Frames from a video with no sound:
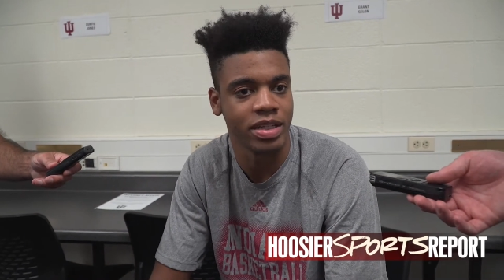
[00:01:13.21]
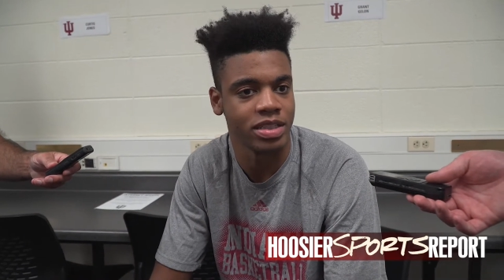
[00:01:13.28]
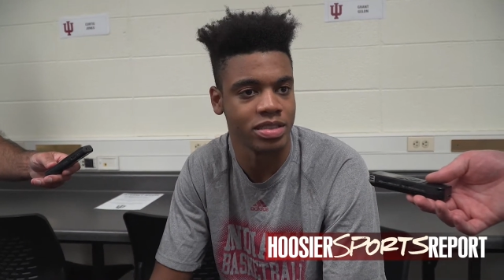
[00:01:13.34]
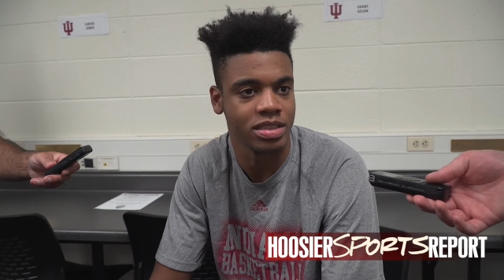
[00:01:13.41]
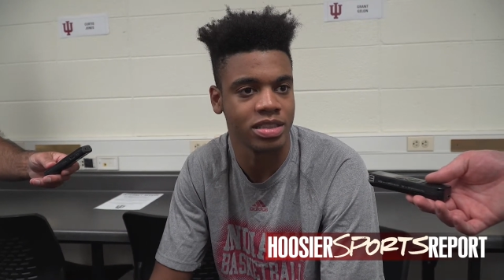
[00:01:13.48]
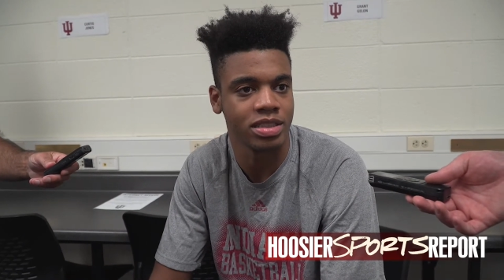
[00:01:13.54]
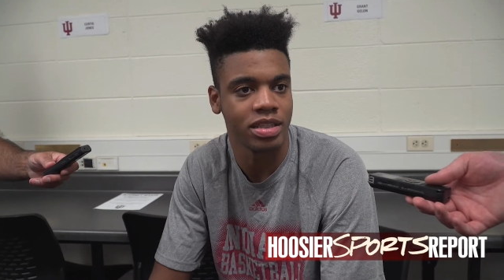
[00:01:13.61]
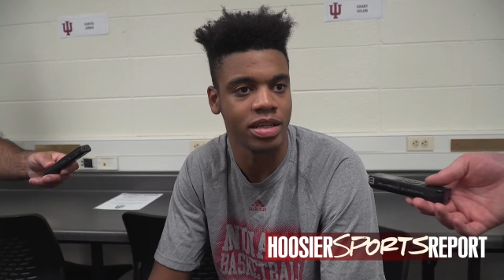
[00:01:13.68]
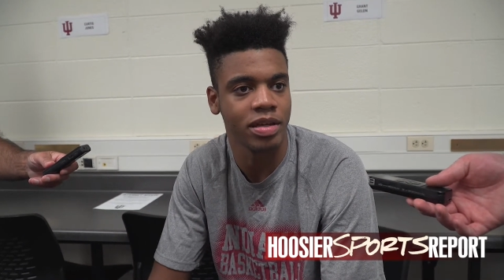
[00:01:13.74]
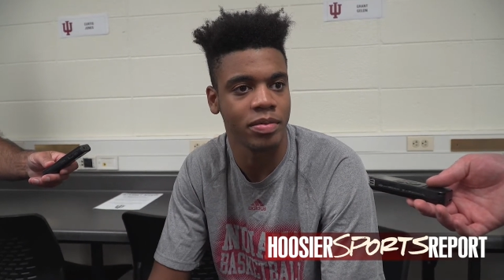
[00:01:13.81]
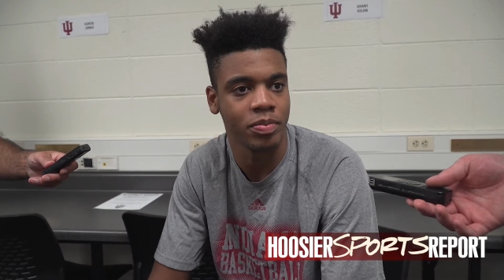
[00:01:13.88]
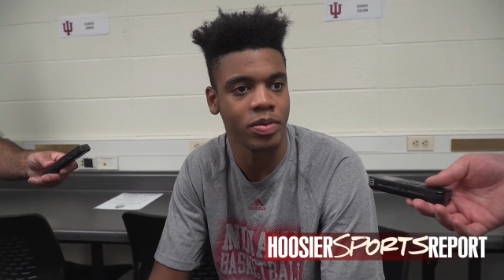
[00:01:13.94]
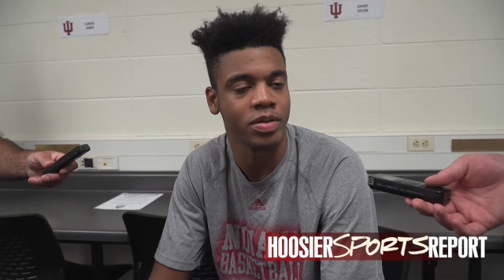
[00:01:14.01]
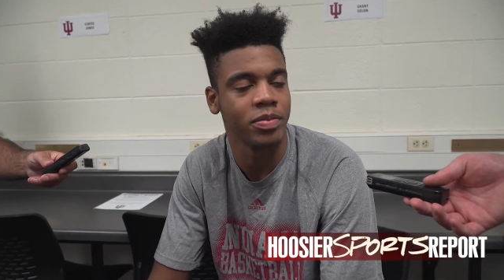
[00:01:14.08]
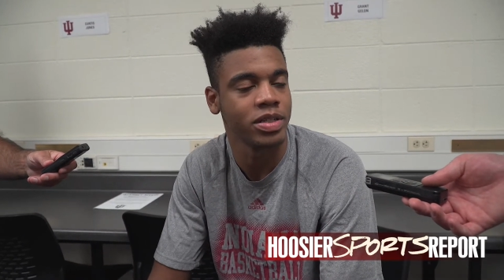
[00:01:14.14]
it's
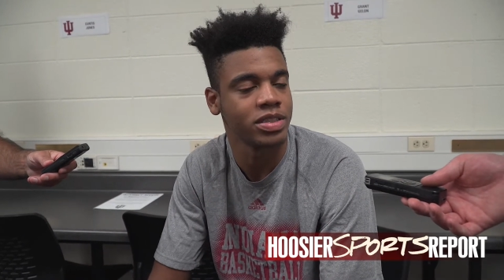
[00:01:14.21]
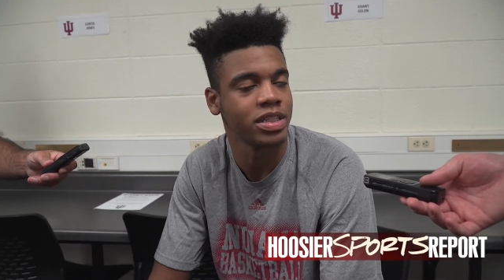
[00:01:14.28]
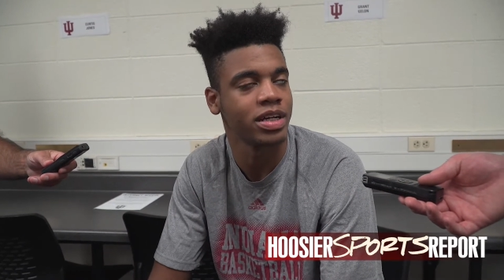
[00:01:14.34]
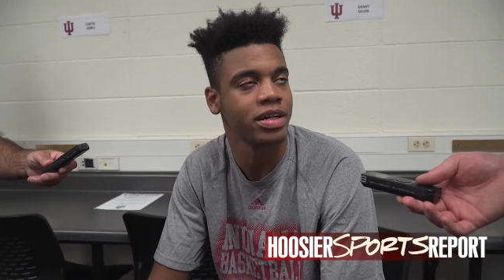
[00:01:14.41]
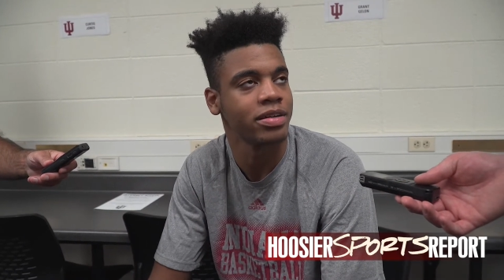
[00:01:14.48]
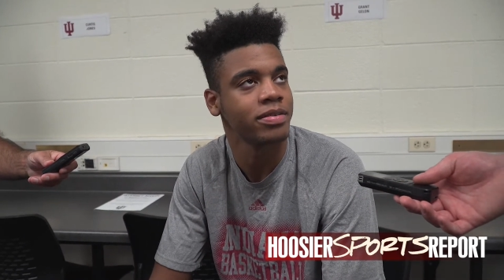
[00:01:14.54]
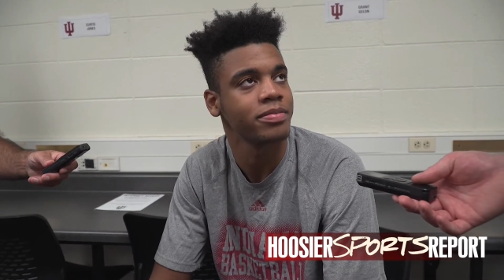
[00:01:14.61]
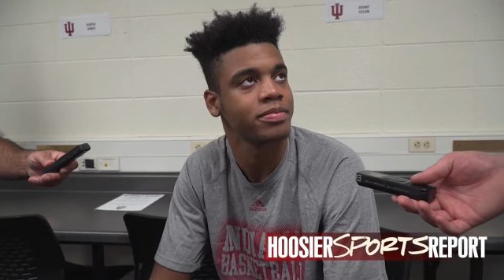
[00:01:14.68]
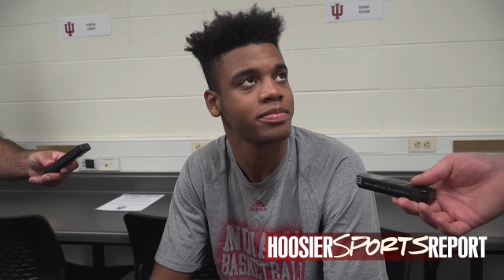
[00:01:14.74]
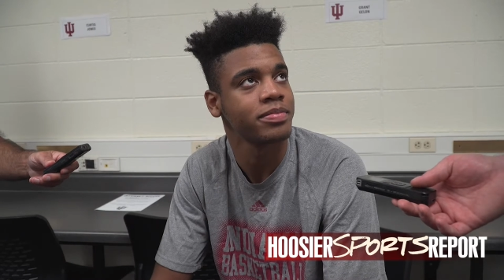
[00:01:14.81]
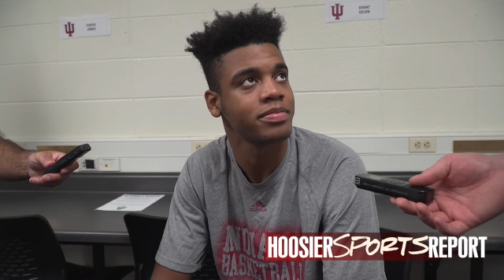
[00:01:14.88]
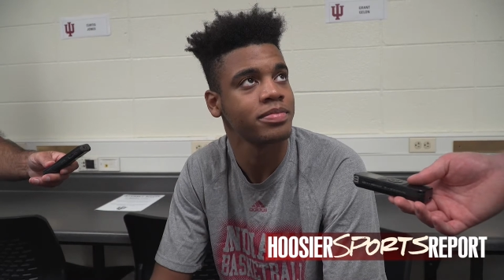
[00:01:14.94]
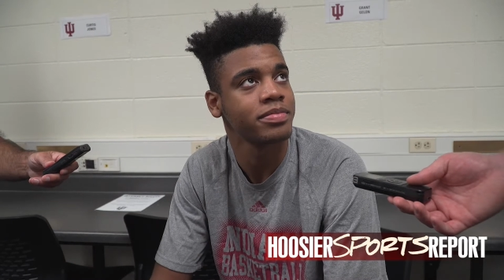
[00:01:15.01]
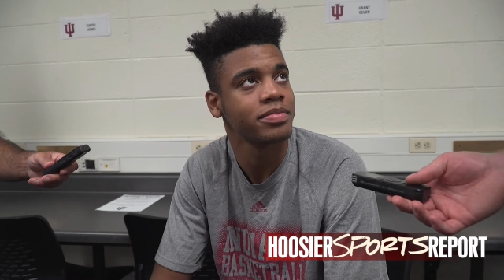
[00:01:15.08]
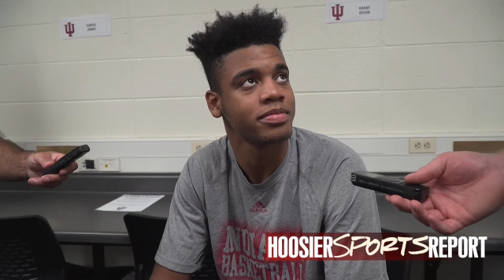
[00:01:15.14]
pretty much there.
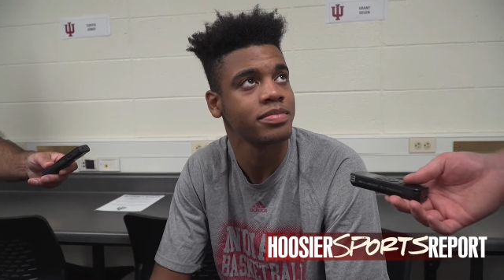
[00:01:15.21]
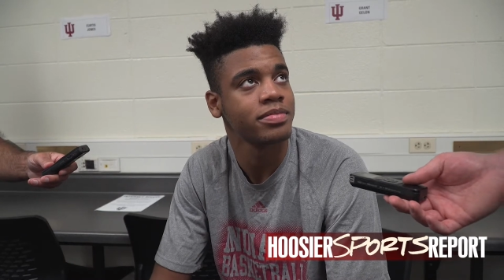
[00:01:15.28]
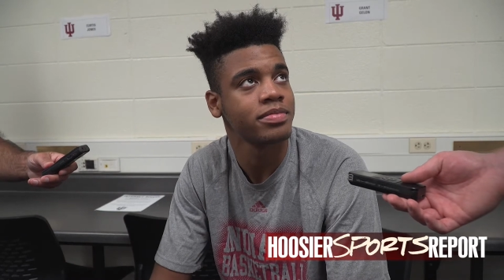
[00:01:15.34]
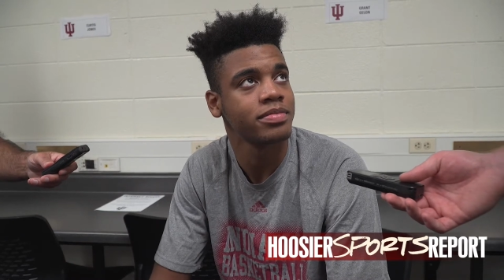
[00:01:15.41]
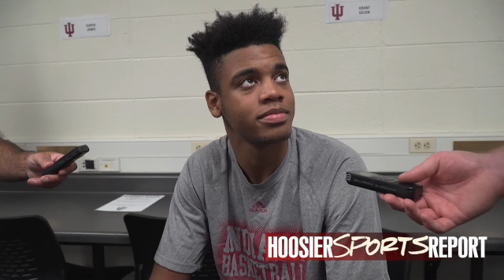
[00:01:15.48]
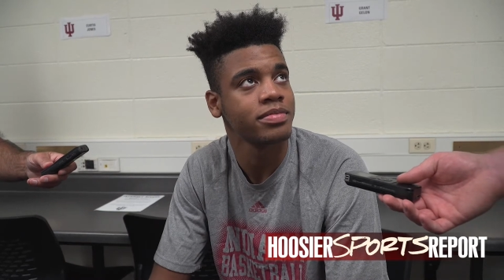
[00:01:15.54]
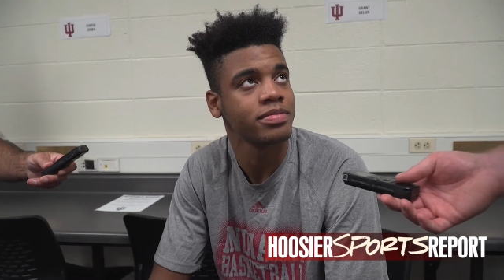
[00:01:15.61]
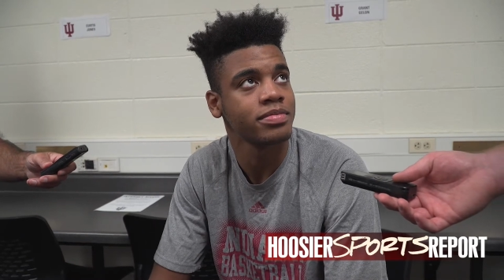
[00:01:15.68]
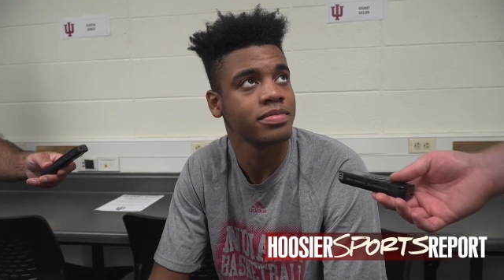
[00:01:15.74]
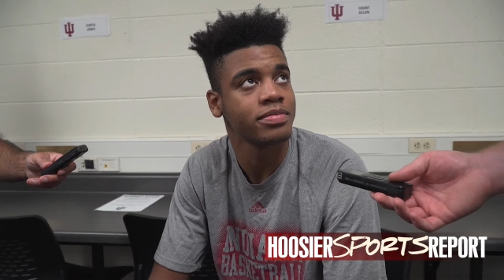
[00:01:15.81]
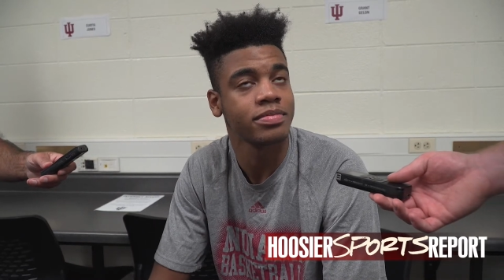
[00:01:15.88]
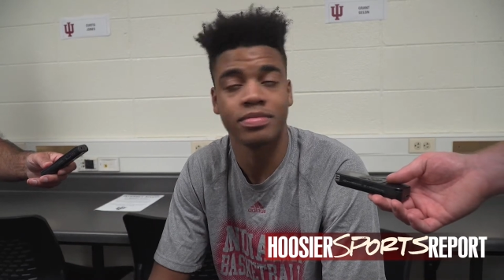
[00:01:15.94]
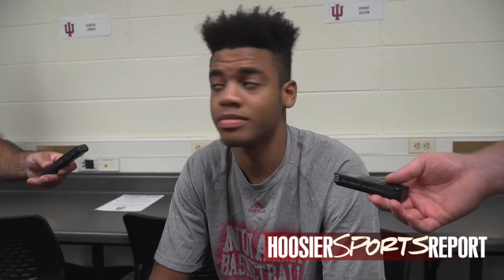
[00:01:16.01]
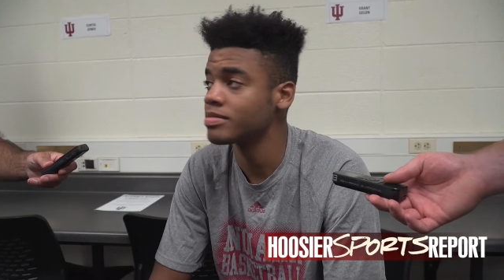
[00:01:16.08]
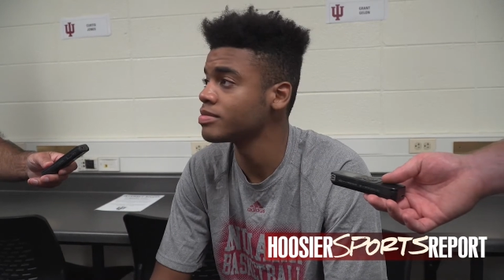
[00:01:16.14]
You want to
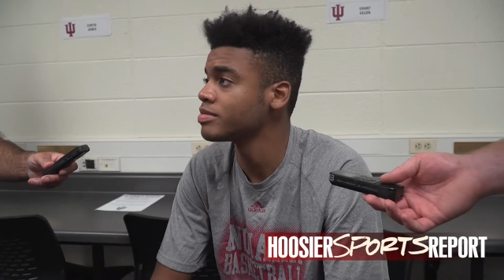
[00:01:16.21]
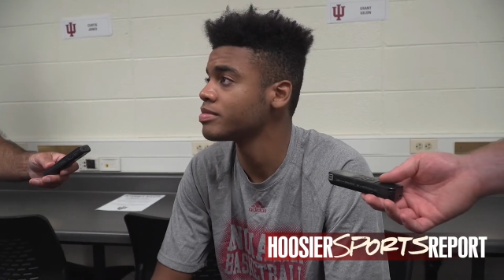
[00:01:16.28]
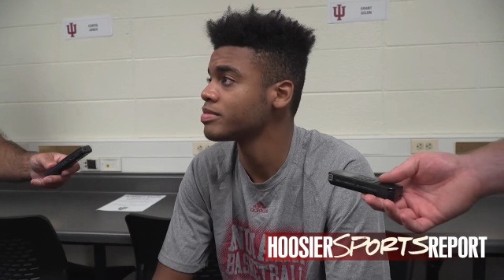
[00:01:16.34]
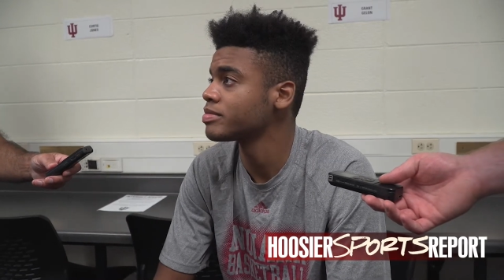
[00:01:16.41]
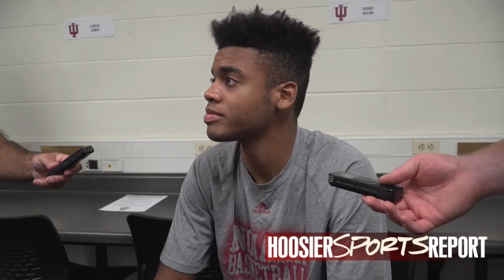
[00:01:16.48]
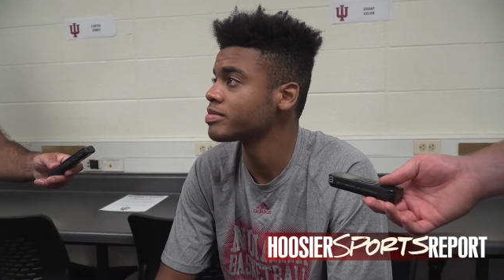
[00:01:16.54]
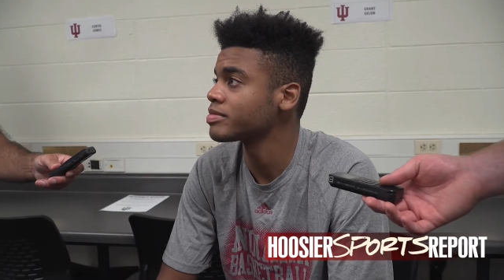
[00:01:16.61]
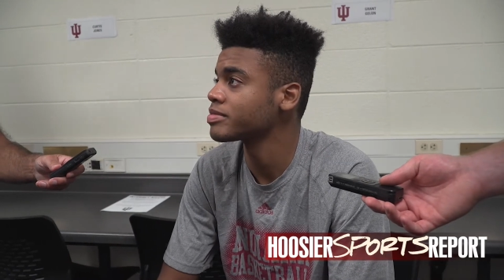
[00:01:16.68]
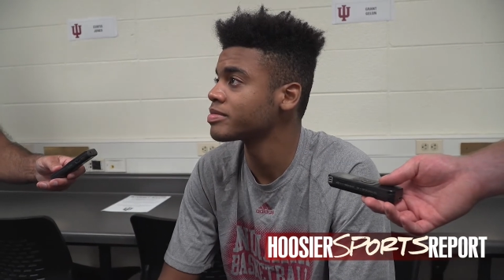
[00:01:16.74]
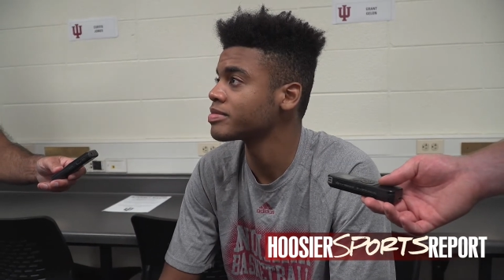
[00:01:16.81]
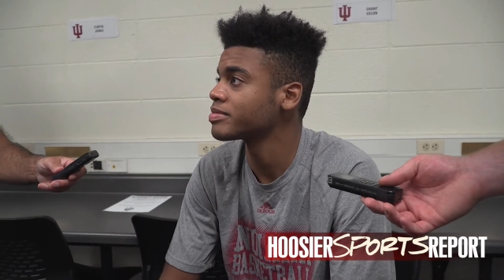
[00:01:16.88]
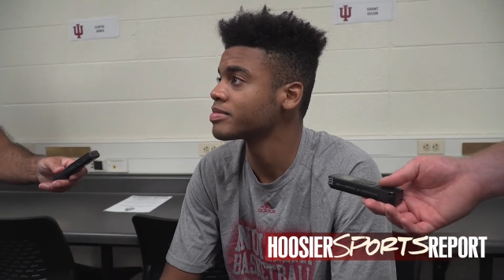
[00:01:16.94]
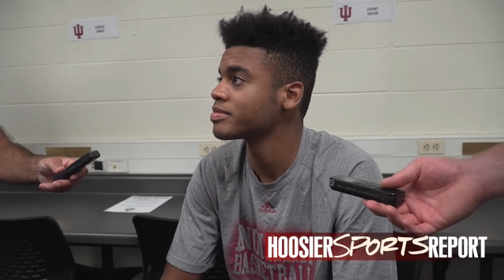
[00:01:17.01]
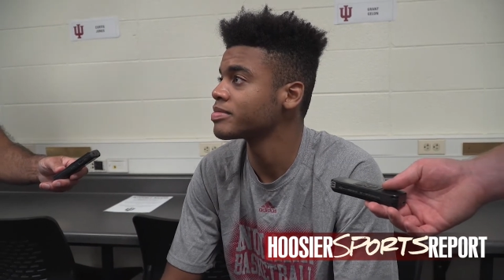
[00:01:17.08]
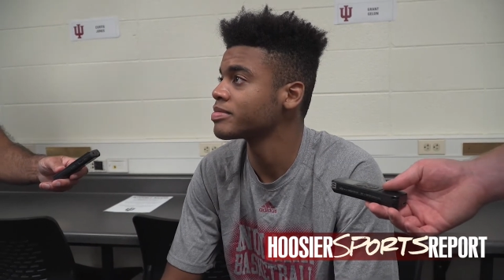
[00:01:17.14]
look a little bit thinner.